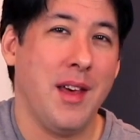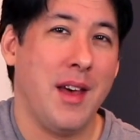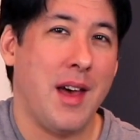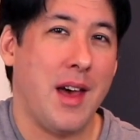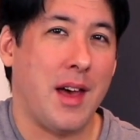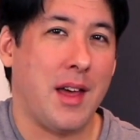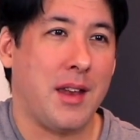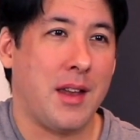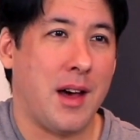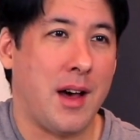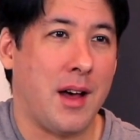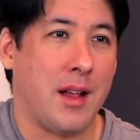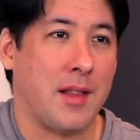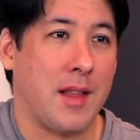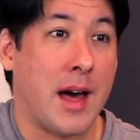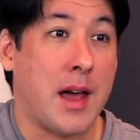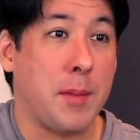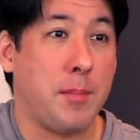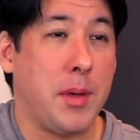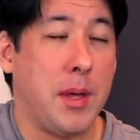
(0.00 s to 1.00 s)
And a
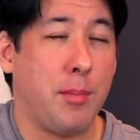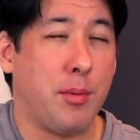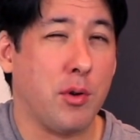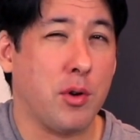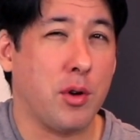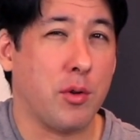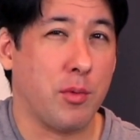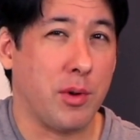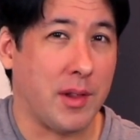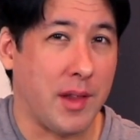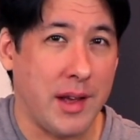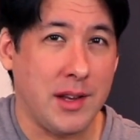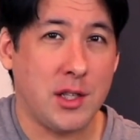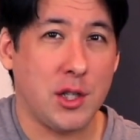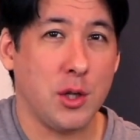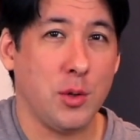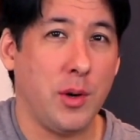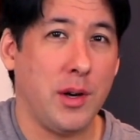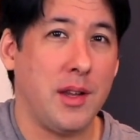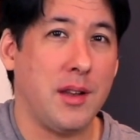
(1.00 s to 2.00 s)
lot of people could relate
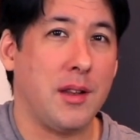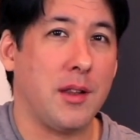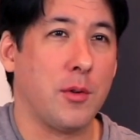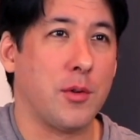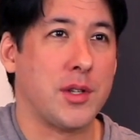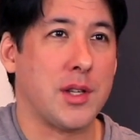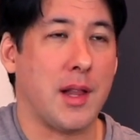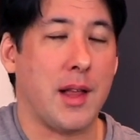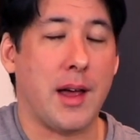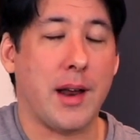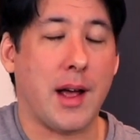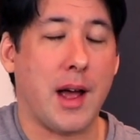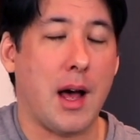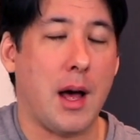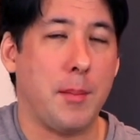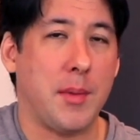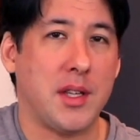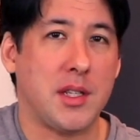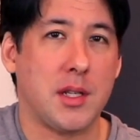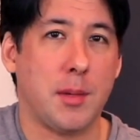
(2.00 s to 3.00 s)
to it. There was a lot of
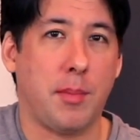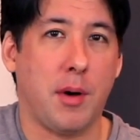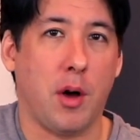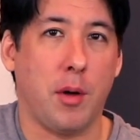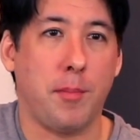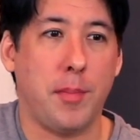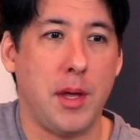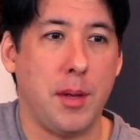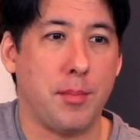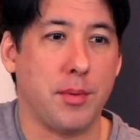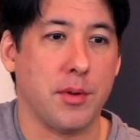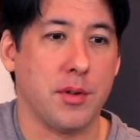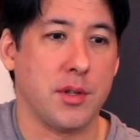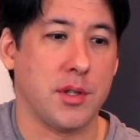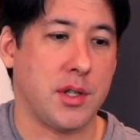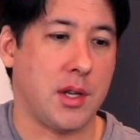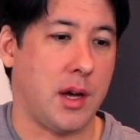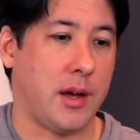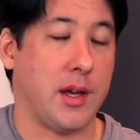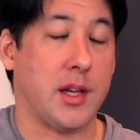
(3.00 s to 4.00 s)
comments about
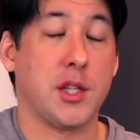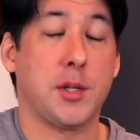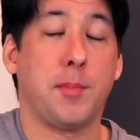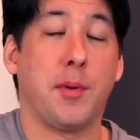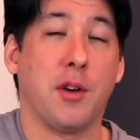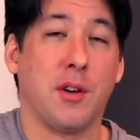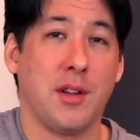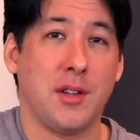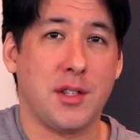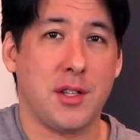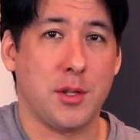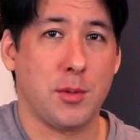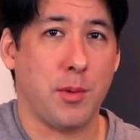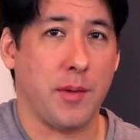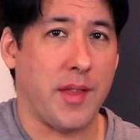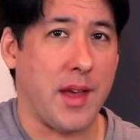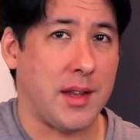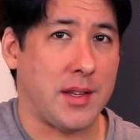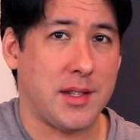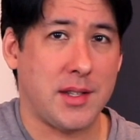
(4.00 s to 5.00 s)
people's experiences
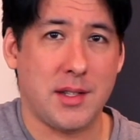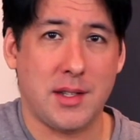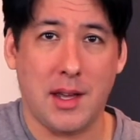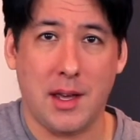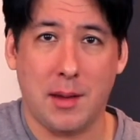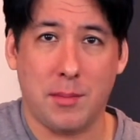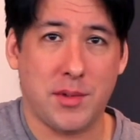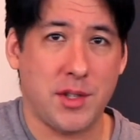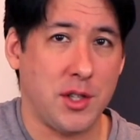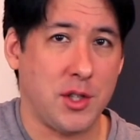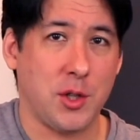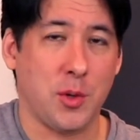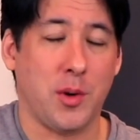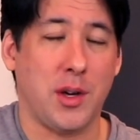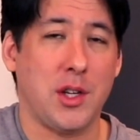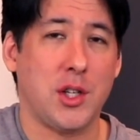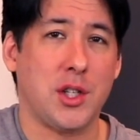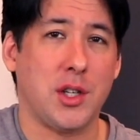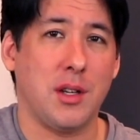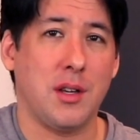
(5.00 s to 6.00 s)
with that same
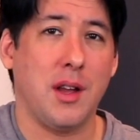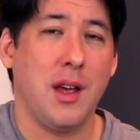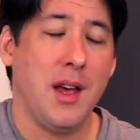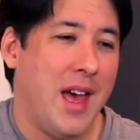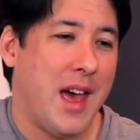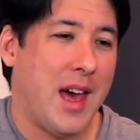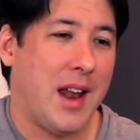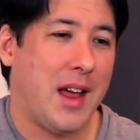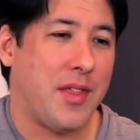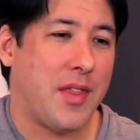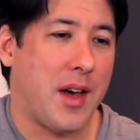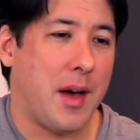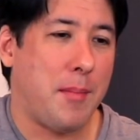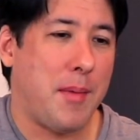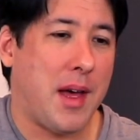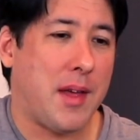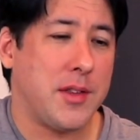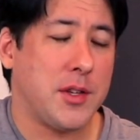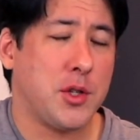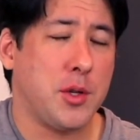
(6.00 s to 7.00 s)
situation. And I thought,
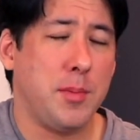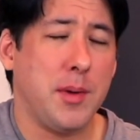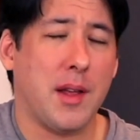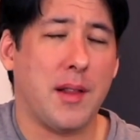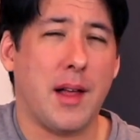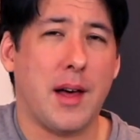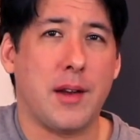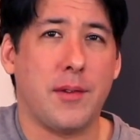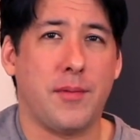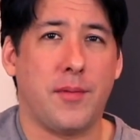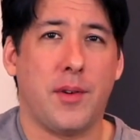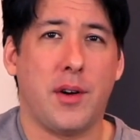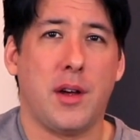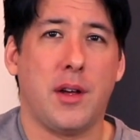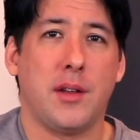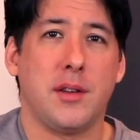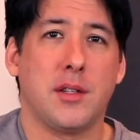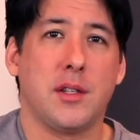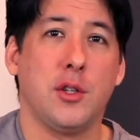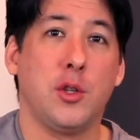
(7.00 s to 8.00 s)
man, this would be a lot of
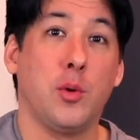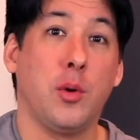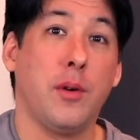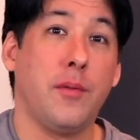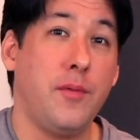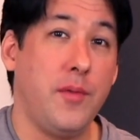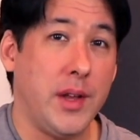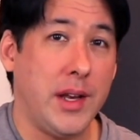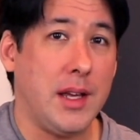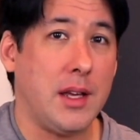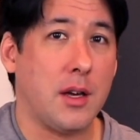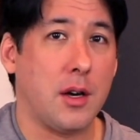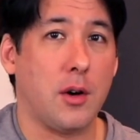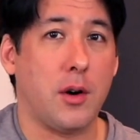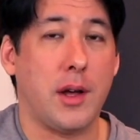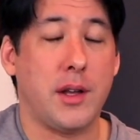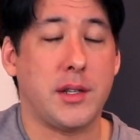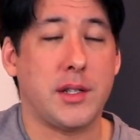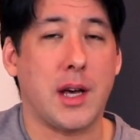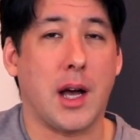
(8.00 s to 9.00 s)
fun to do a
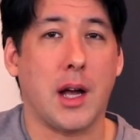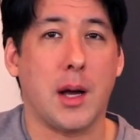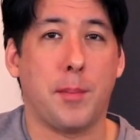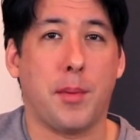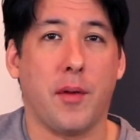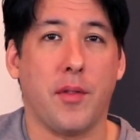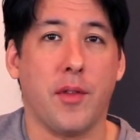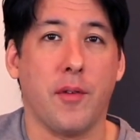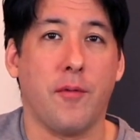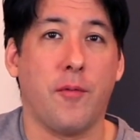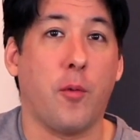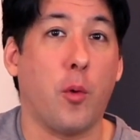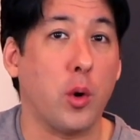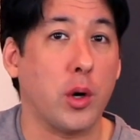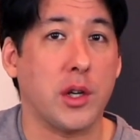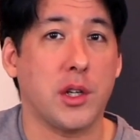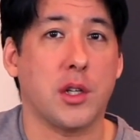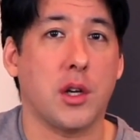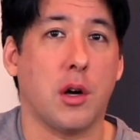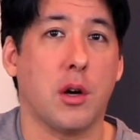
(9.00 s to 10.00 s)
video and talk about the
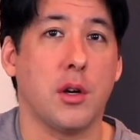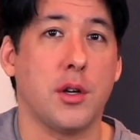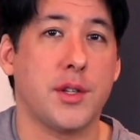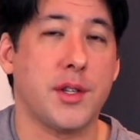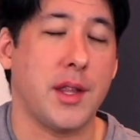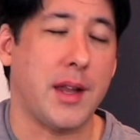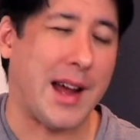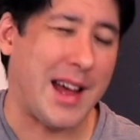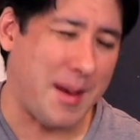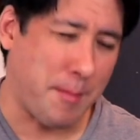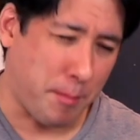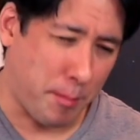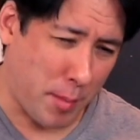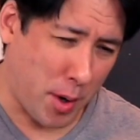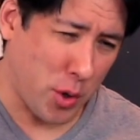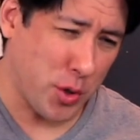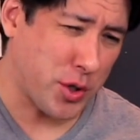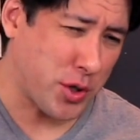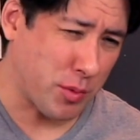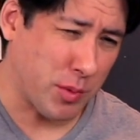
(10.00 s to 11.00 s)
4 guitars that I
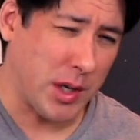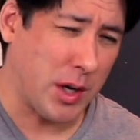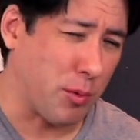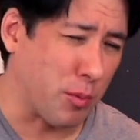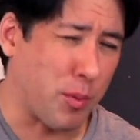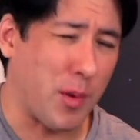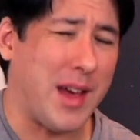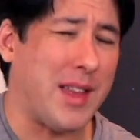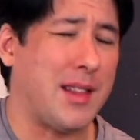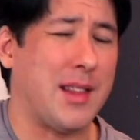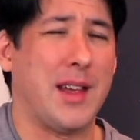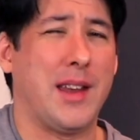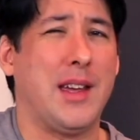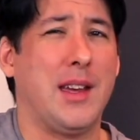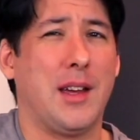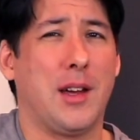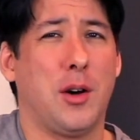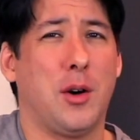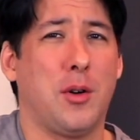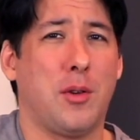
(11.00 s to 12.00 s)
most regret
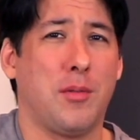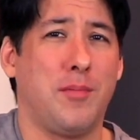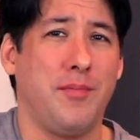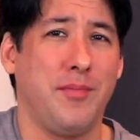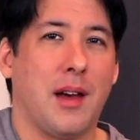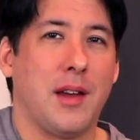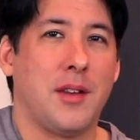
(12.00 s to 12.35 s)
letting go.